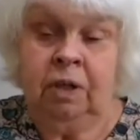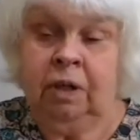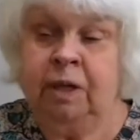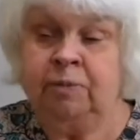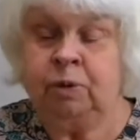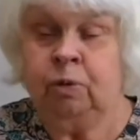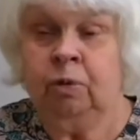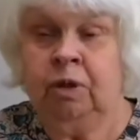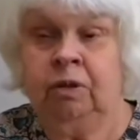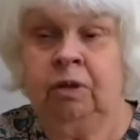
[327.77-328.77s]
Keeps
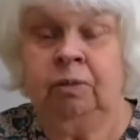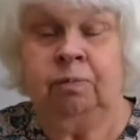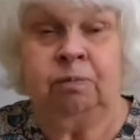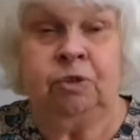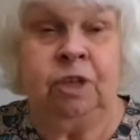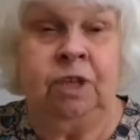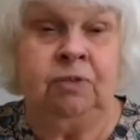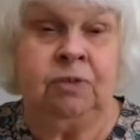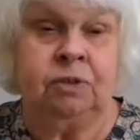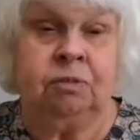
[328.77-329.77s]
calling the
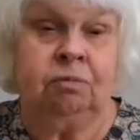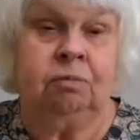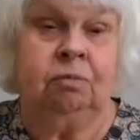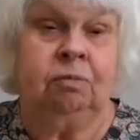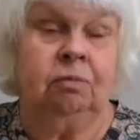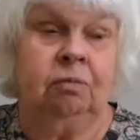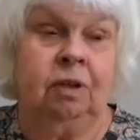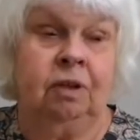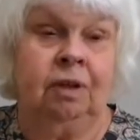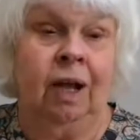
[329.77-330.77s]
chiefs
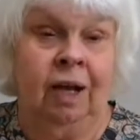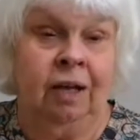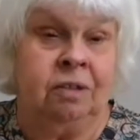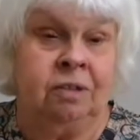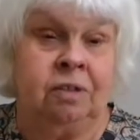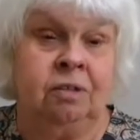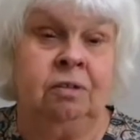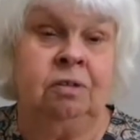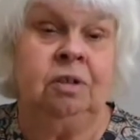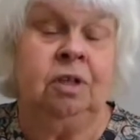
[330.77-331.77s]
liars
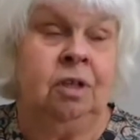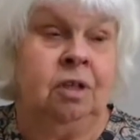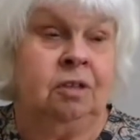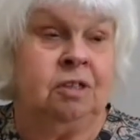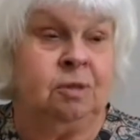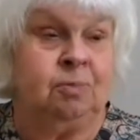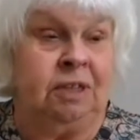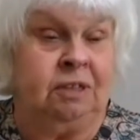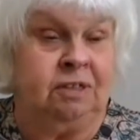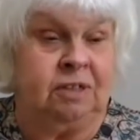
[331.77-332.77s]
and that he's
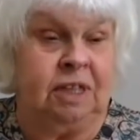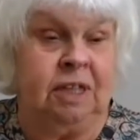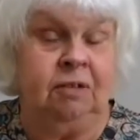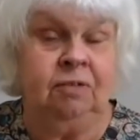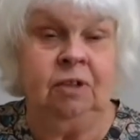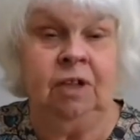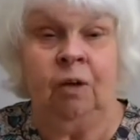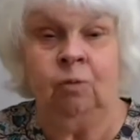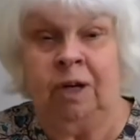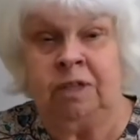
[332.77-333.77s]
been deceived and
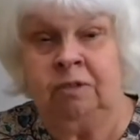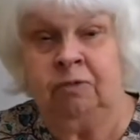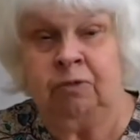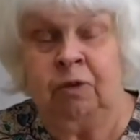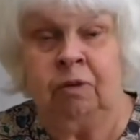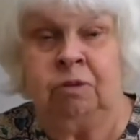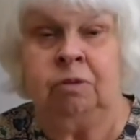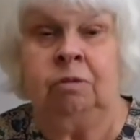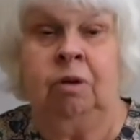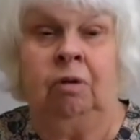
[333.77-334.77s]
kept waiting for far
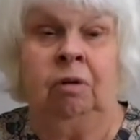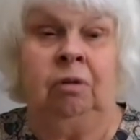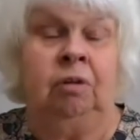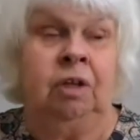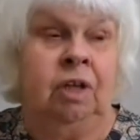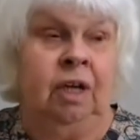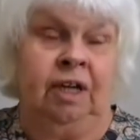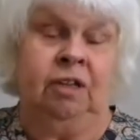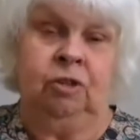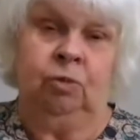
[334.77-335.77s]
too long, and
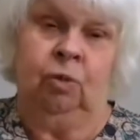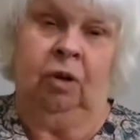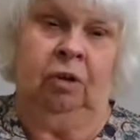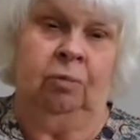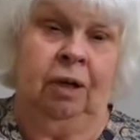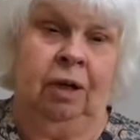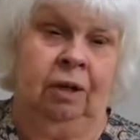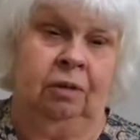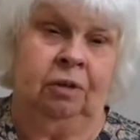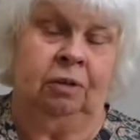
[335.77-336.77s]
he doesn't hang
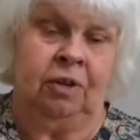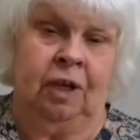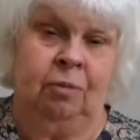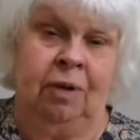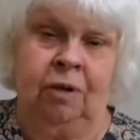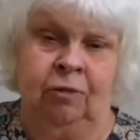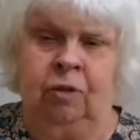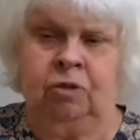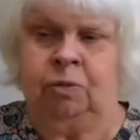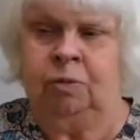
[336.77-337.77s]
about
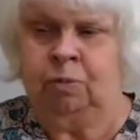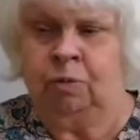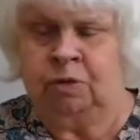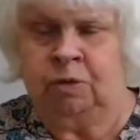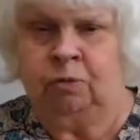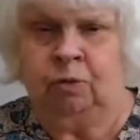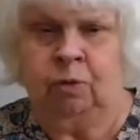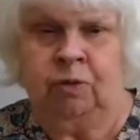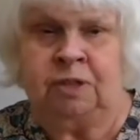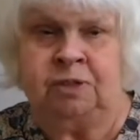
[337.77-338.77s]
far too important for
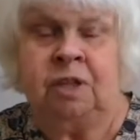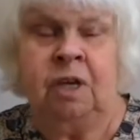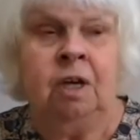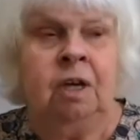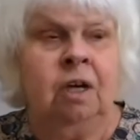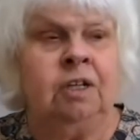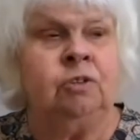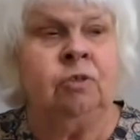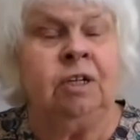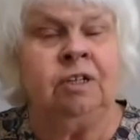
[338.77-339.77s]
all this. And
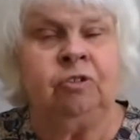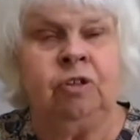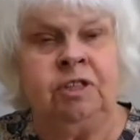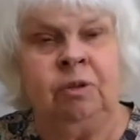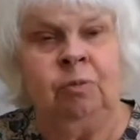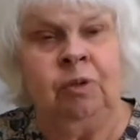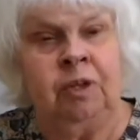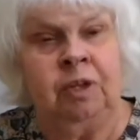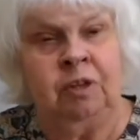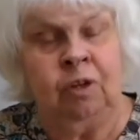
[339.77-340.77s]
he's really treating with
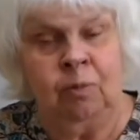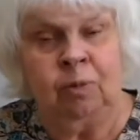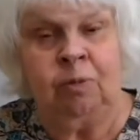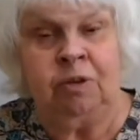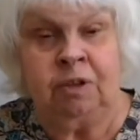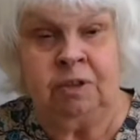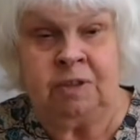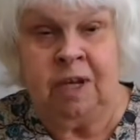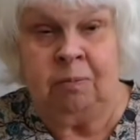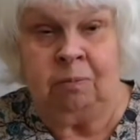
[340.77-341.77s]
the Oba with
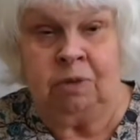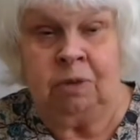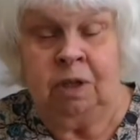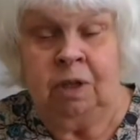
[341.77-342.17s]
contempt.